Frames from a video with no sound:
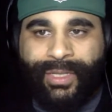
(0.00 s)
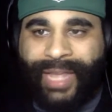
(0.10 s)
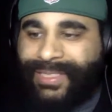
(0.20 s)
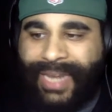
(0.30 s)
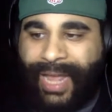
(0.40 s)

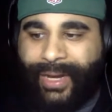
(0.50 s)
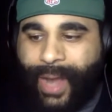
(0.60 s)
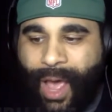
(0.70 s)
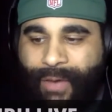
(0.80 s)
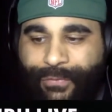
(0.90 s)
That's not
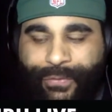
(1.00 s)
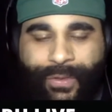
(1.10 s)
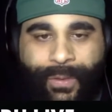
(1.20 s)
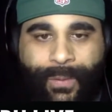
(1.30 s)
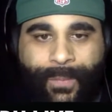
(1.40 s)
enough.
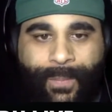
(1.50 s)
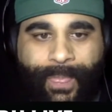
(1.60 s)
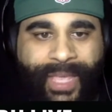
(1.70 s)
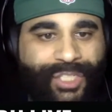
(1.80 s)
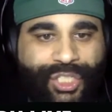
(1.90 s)

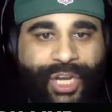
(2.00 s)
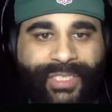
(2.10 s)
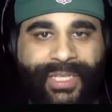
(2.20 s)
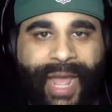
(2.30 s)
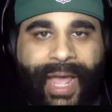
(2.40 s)
It's
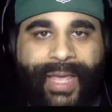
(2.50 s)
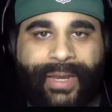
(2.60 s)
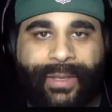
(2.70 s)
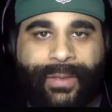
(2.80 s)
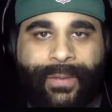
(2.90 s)
just not.
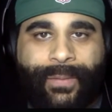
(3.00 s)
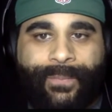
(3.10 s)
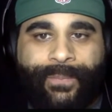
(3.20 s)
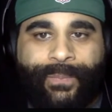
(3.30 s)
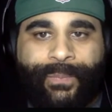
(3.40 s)

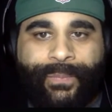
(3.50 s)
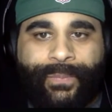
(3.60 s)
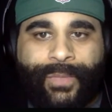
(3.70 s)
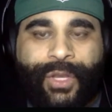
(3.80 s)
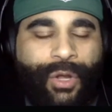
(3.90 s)

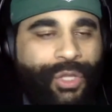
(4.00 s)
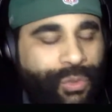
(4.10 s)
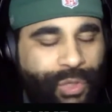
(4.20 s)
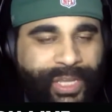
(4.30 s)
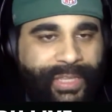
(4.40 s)
You know,
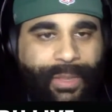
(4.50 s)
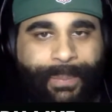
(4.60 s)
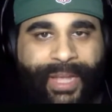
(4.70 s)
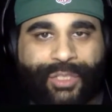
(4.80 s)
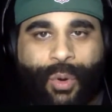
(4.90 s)
you look at the
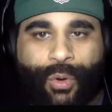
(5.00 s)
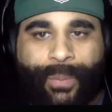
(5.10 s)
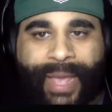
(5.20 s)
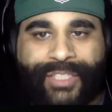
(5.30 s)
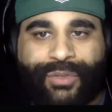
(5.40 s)
best
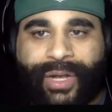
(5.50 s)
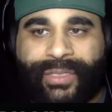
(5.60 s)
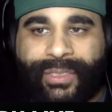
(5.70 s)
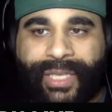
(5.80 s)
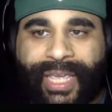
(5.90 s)
quarterbacks around
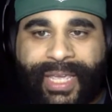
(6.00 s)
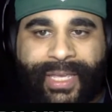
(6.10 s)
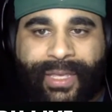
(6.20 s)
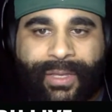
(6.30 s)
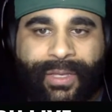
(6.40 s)
the
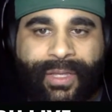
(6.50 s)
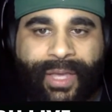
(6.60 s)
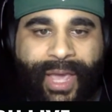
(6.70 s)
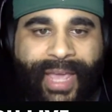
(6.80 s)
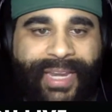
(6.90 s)
league
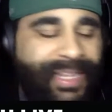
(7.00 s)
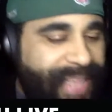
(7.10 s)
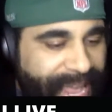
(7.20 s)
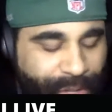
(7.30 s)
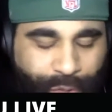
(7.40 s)
and
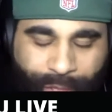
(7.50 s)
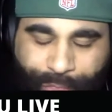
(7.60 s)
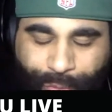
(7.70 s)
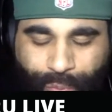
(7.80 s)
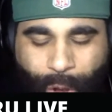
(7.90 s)
they
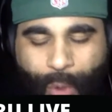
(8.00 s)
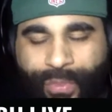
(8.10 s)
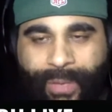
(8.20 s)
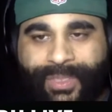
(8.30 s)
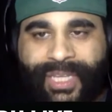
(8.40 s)
throw
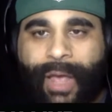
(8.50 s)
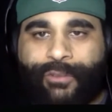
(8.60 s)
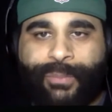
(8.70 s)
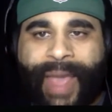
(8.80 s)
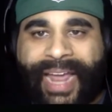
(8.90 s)

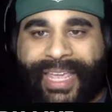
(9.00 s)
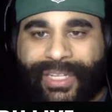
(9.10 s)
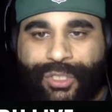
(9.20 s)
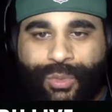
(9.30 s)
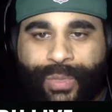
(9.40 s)
themselves back
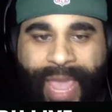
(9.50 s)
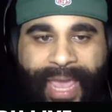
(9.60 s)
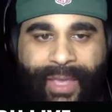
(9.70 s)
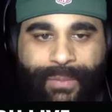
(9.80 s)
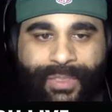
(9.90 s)
into
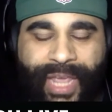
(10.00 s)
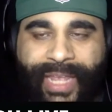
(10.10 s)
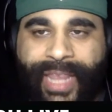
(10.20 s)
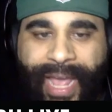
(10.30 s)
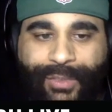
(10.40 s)
games.
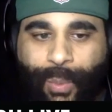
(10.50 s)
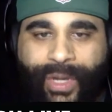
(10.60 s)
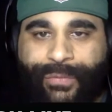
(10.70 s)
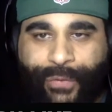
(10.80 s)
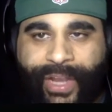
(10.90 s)
And that's
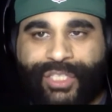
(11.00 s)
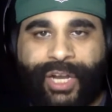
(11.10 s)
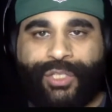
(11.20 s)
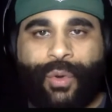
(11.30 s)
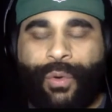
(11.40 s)
what a
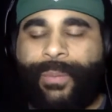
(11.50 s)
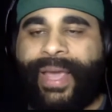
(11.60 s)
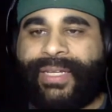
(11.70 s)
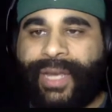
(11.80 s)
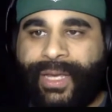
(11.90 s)
franchise
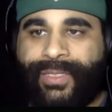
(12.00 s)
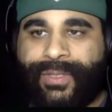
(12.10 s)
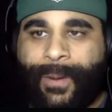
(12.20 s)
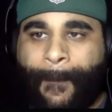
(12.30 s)
quarterback does.